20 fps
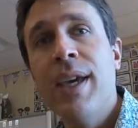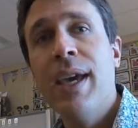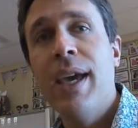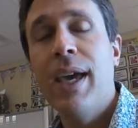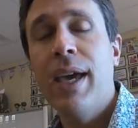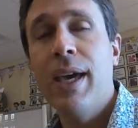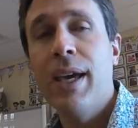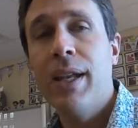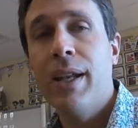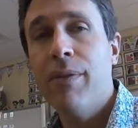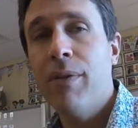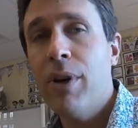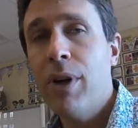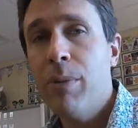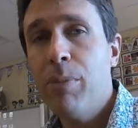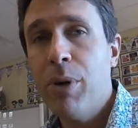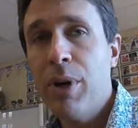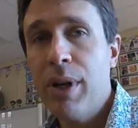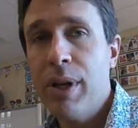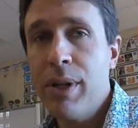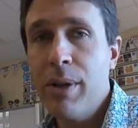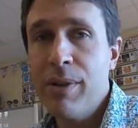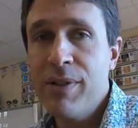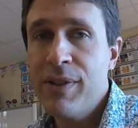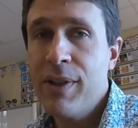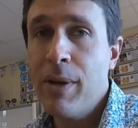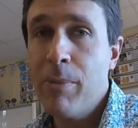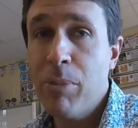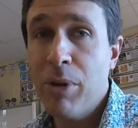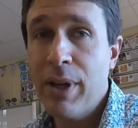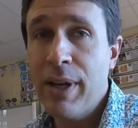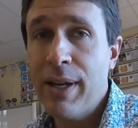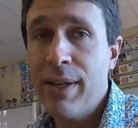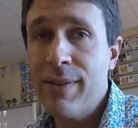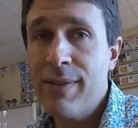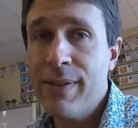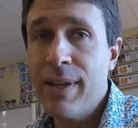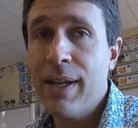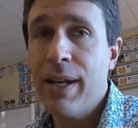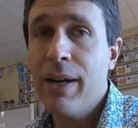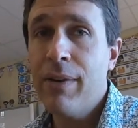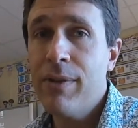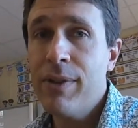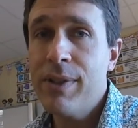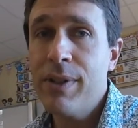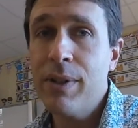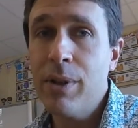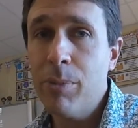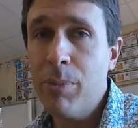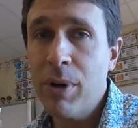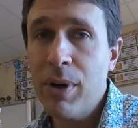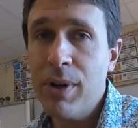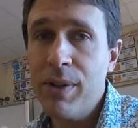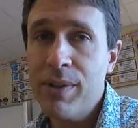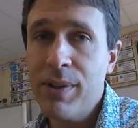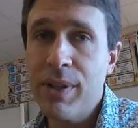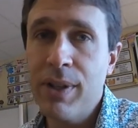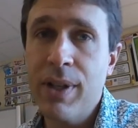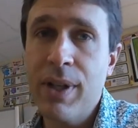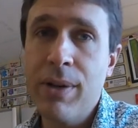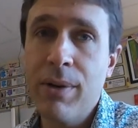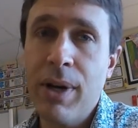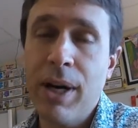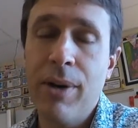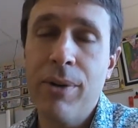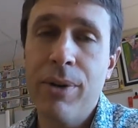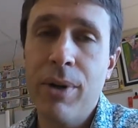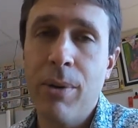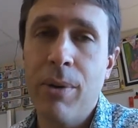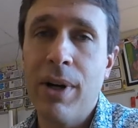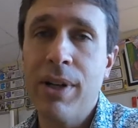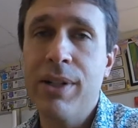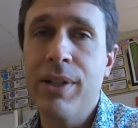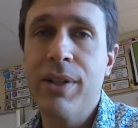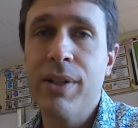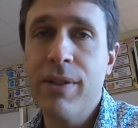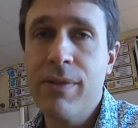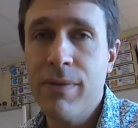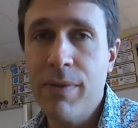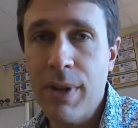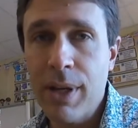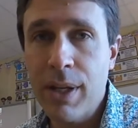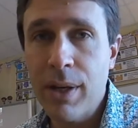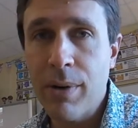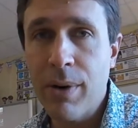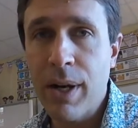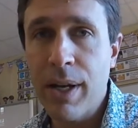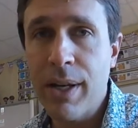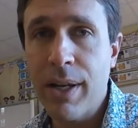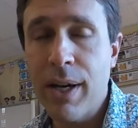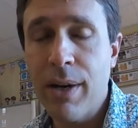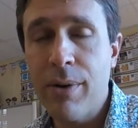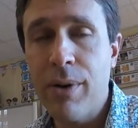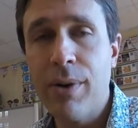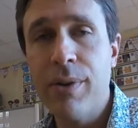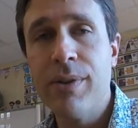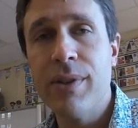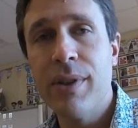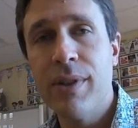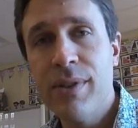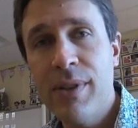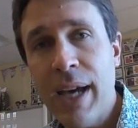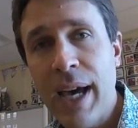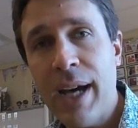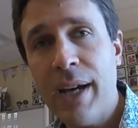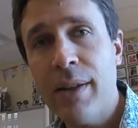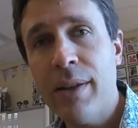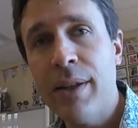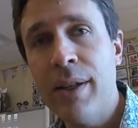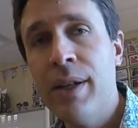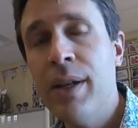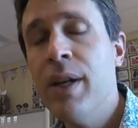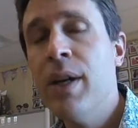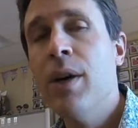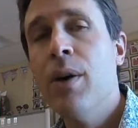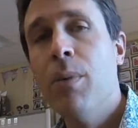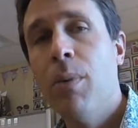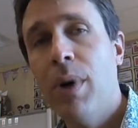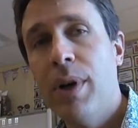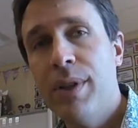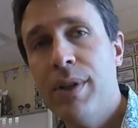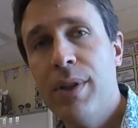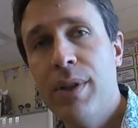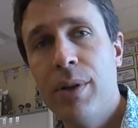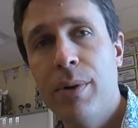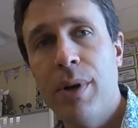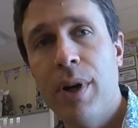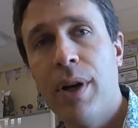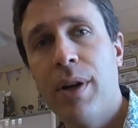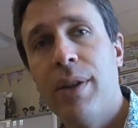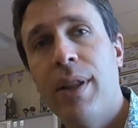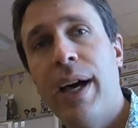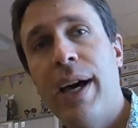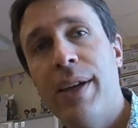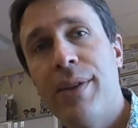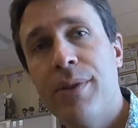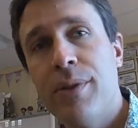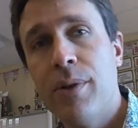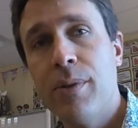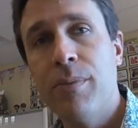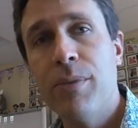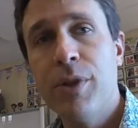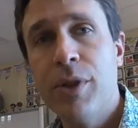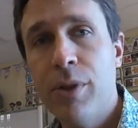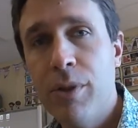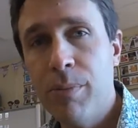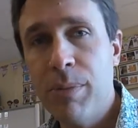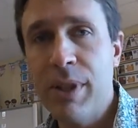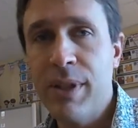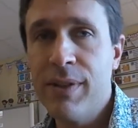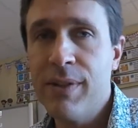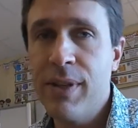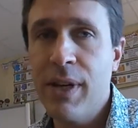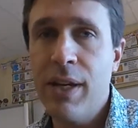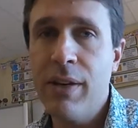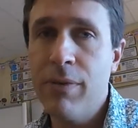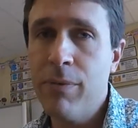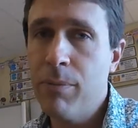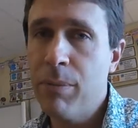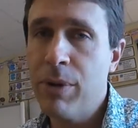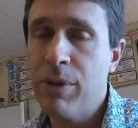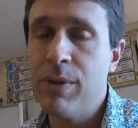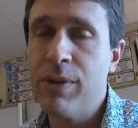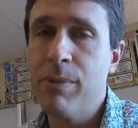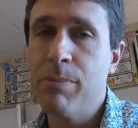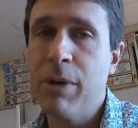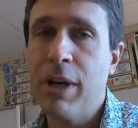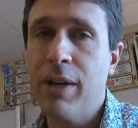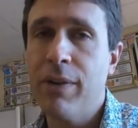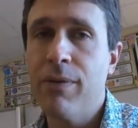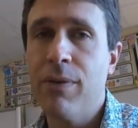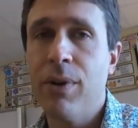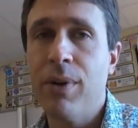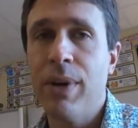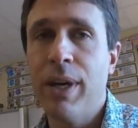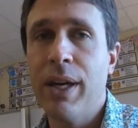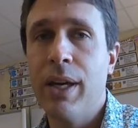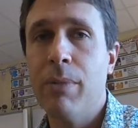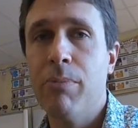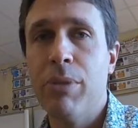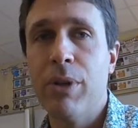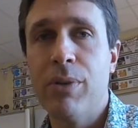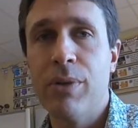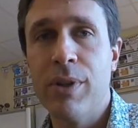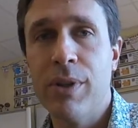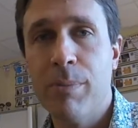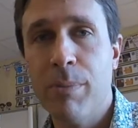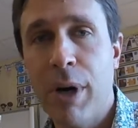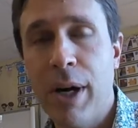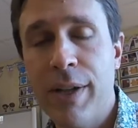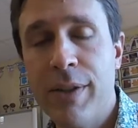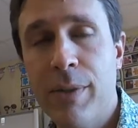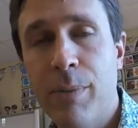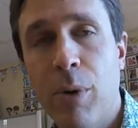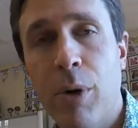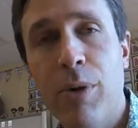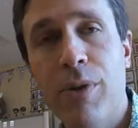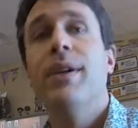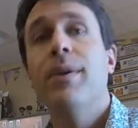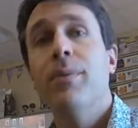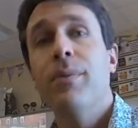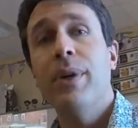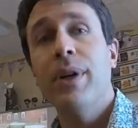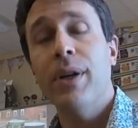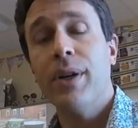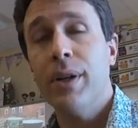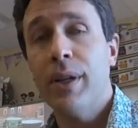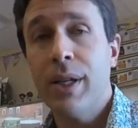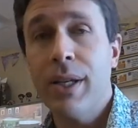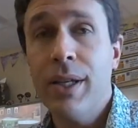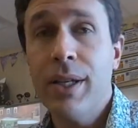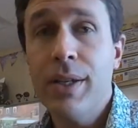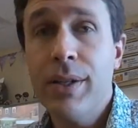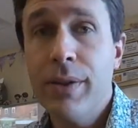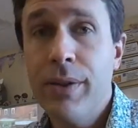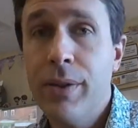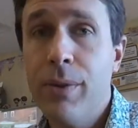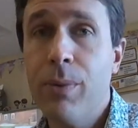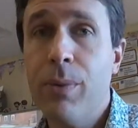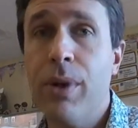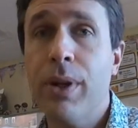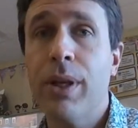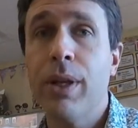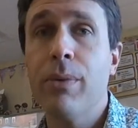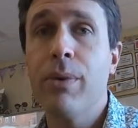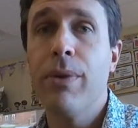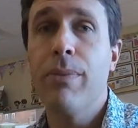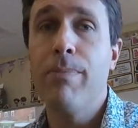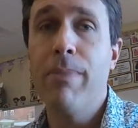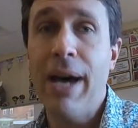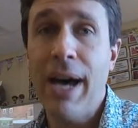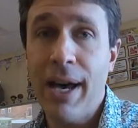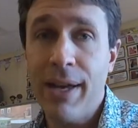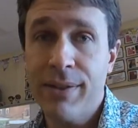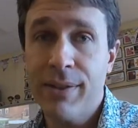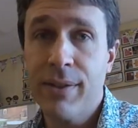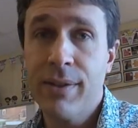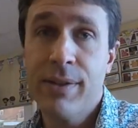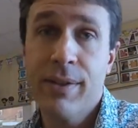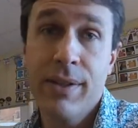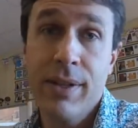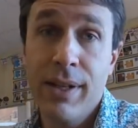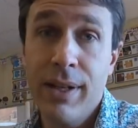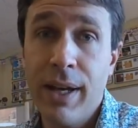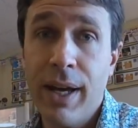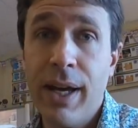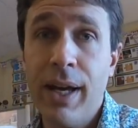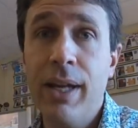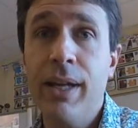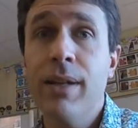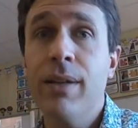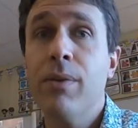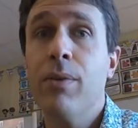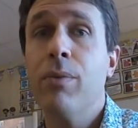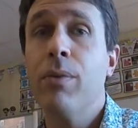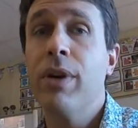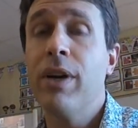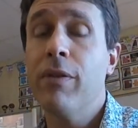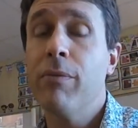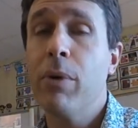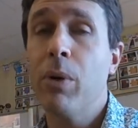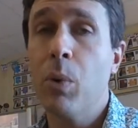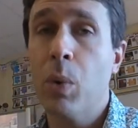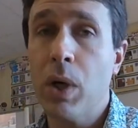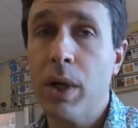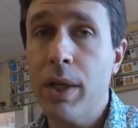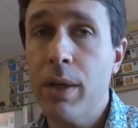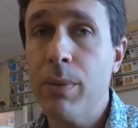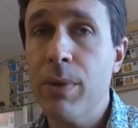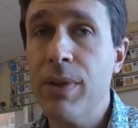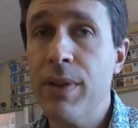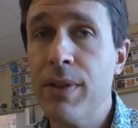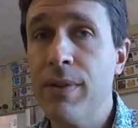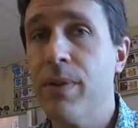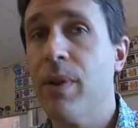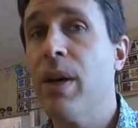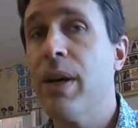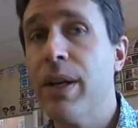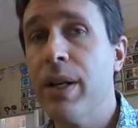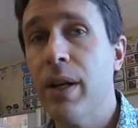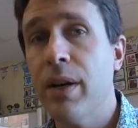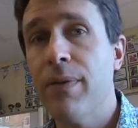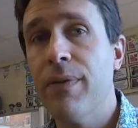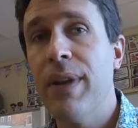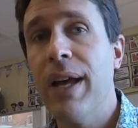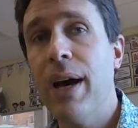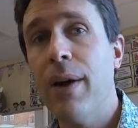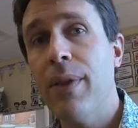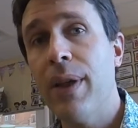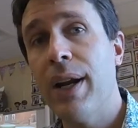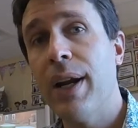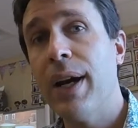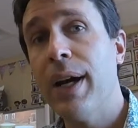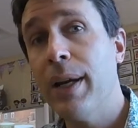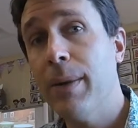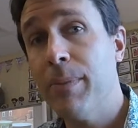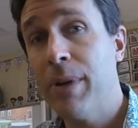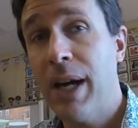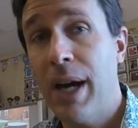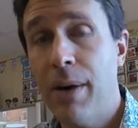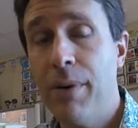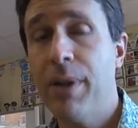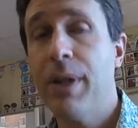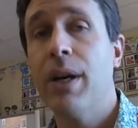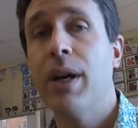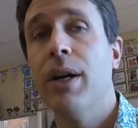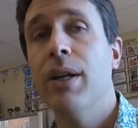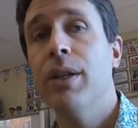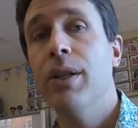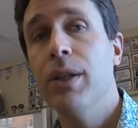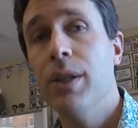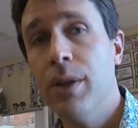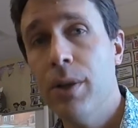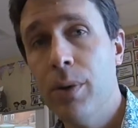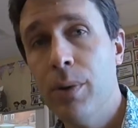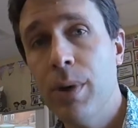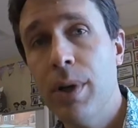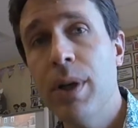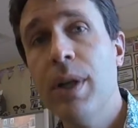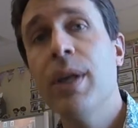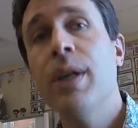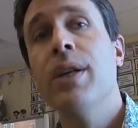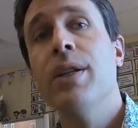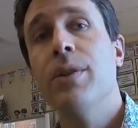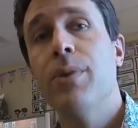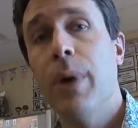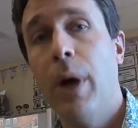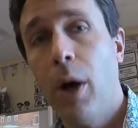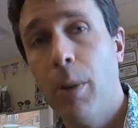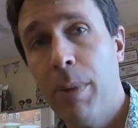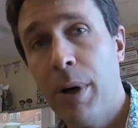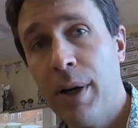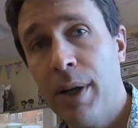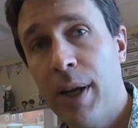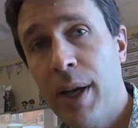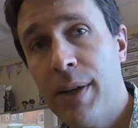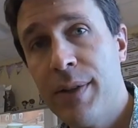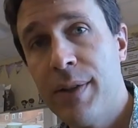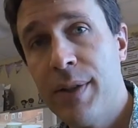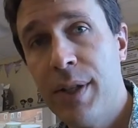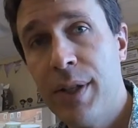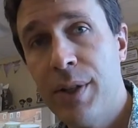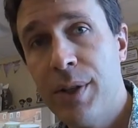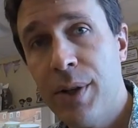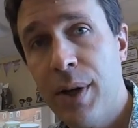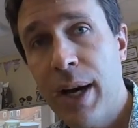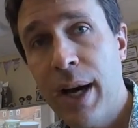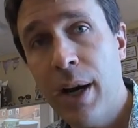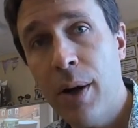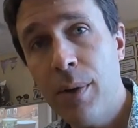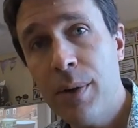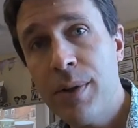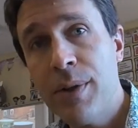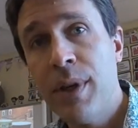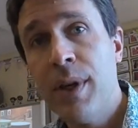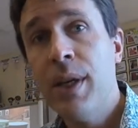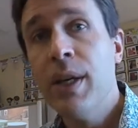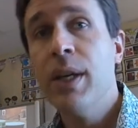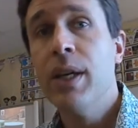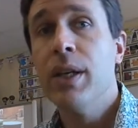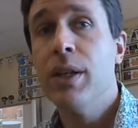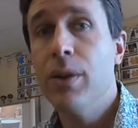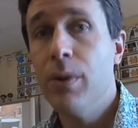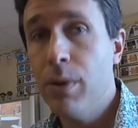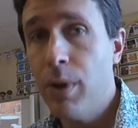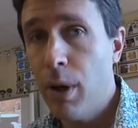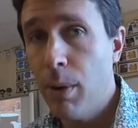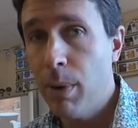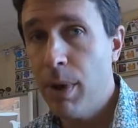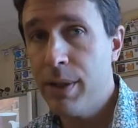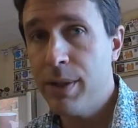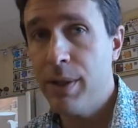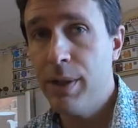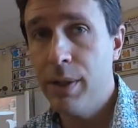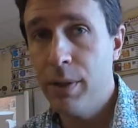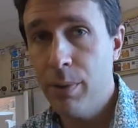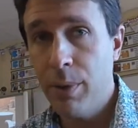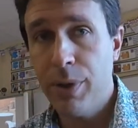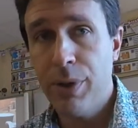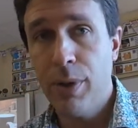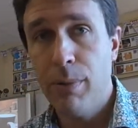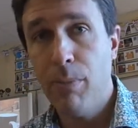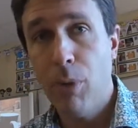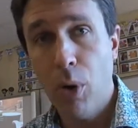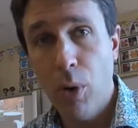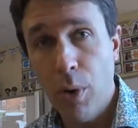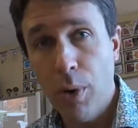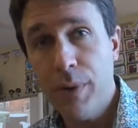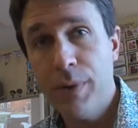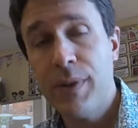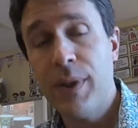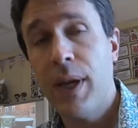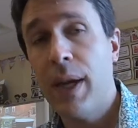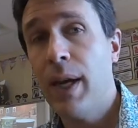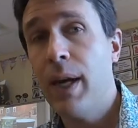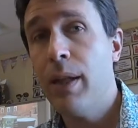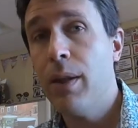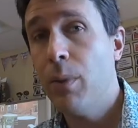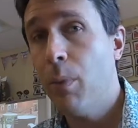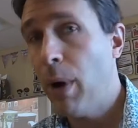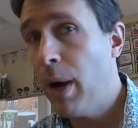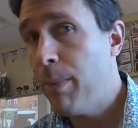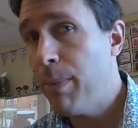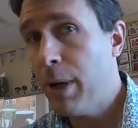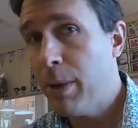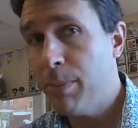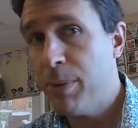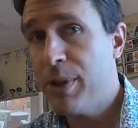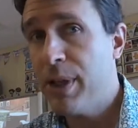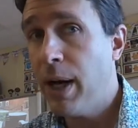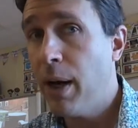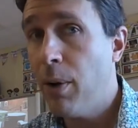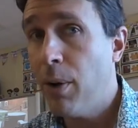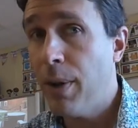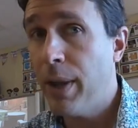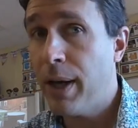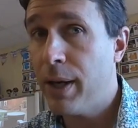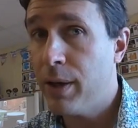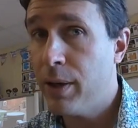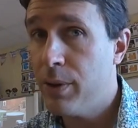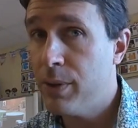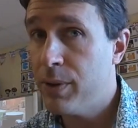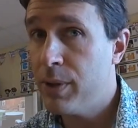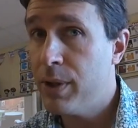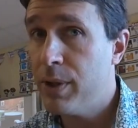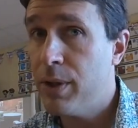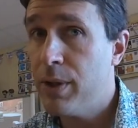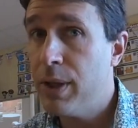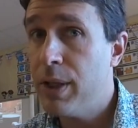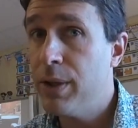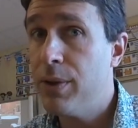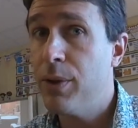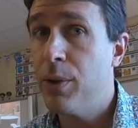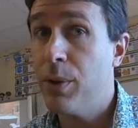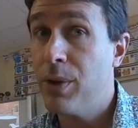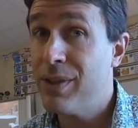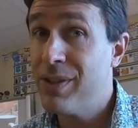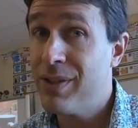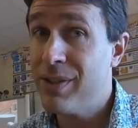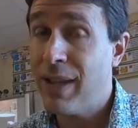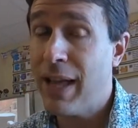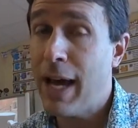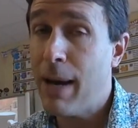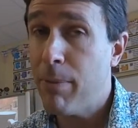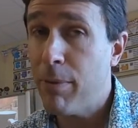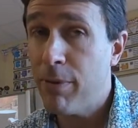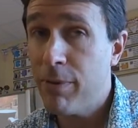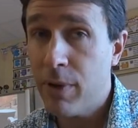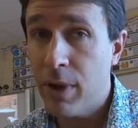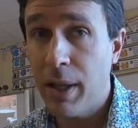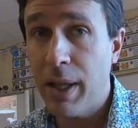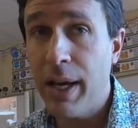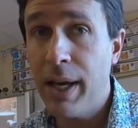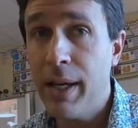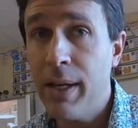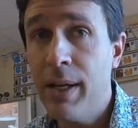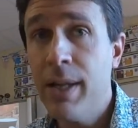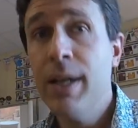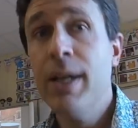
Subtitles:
And I've already put in the sub-plans that every single person out there watching this video right now knows exactly what to do in our classroom to be safe, be respectful, and be responsible. We are going to continue working with masks today. We have been working with these long enough now that I am counting on you to help our guest teacher out. You know what to do with the molds and the wet paper towel that goes underneath your slab of clay.